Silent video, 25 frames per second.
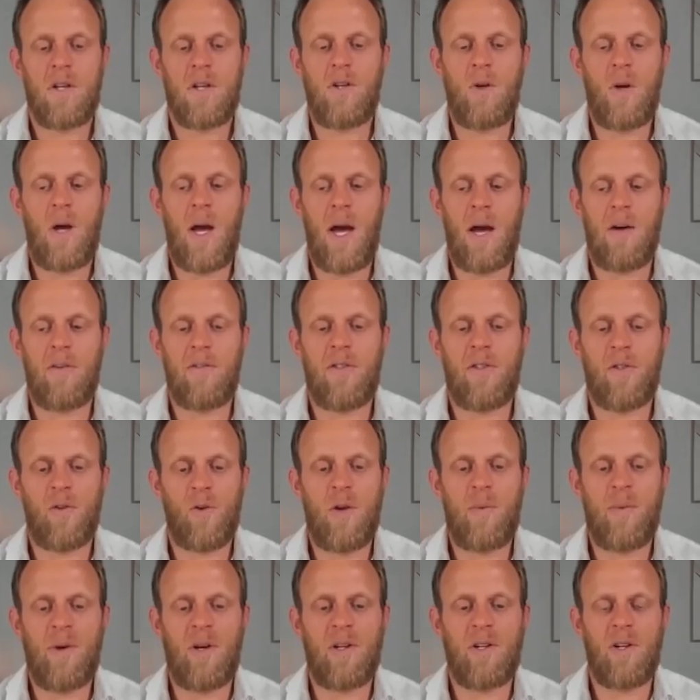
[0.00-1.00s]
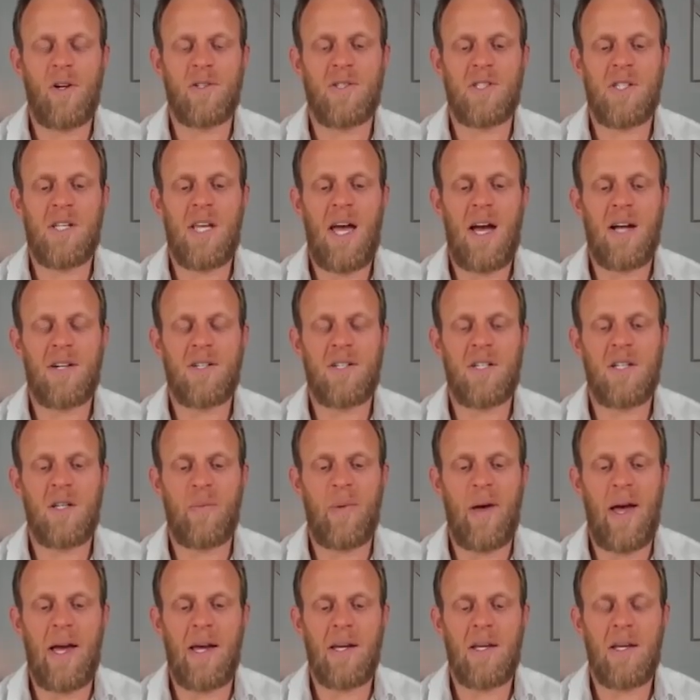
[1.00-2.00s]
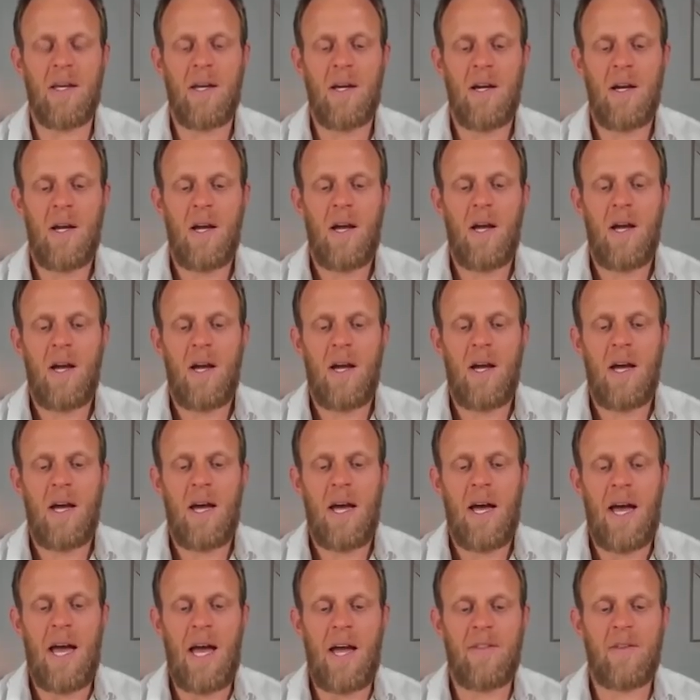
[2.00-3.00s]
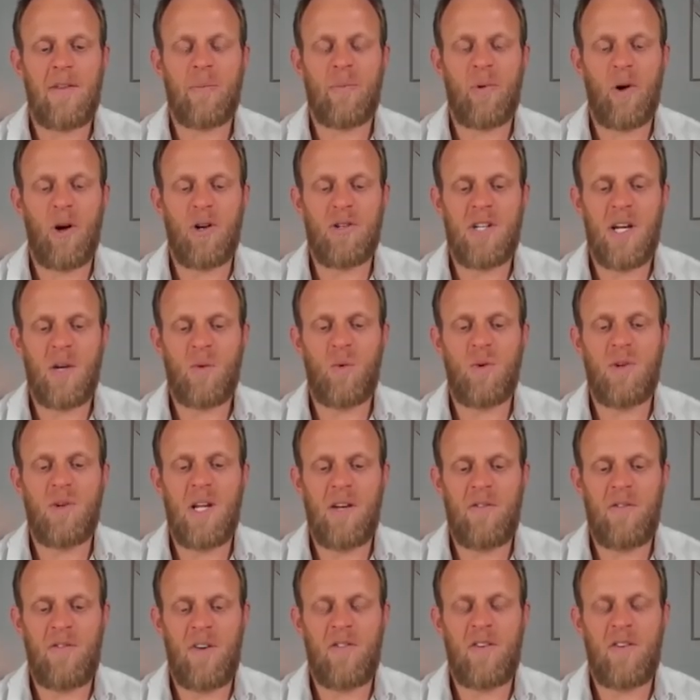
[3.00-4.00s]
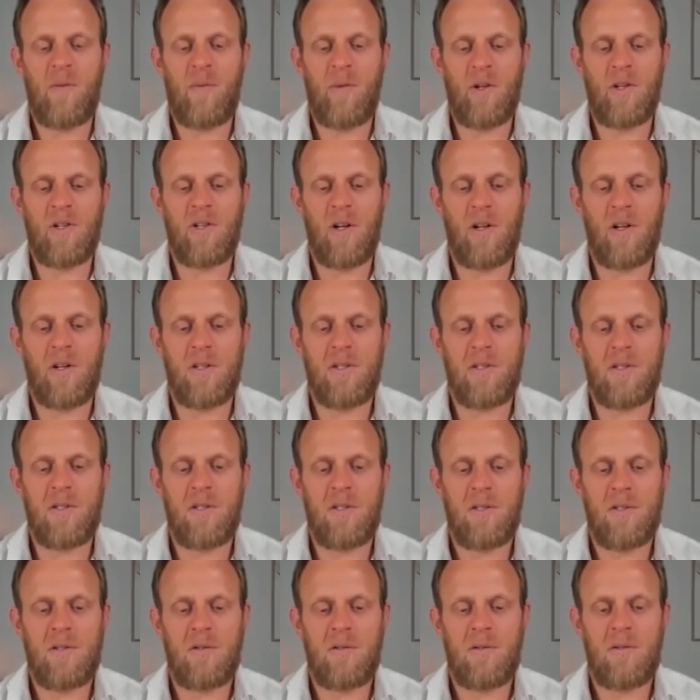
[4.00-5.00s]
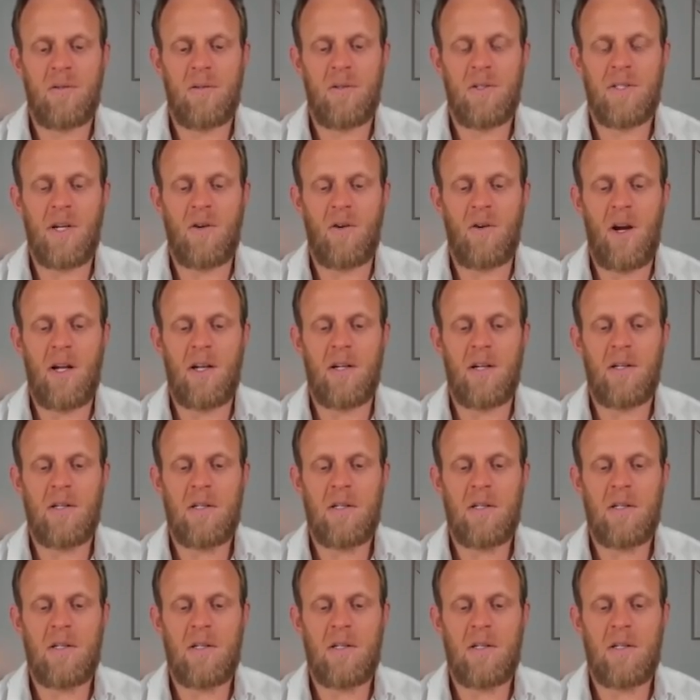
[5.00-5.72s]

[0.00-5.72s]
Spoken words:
so you have $3 million in cash in the bank, and the project would need $50 million. Is that right?